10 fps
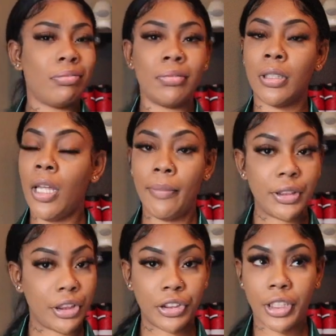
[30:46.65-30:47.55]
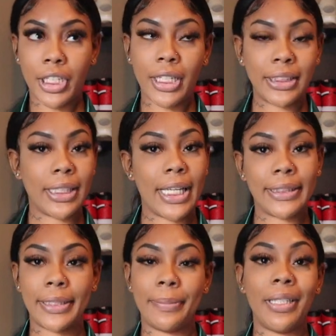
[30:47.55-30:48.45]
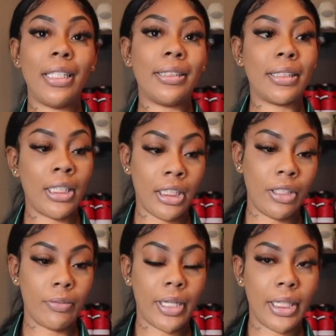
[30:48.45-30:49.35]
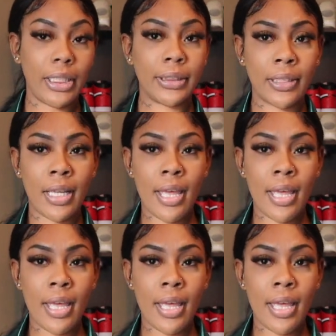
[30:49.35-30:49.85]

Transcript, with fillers: I'm gonna just show y'all this last little piece anyways.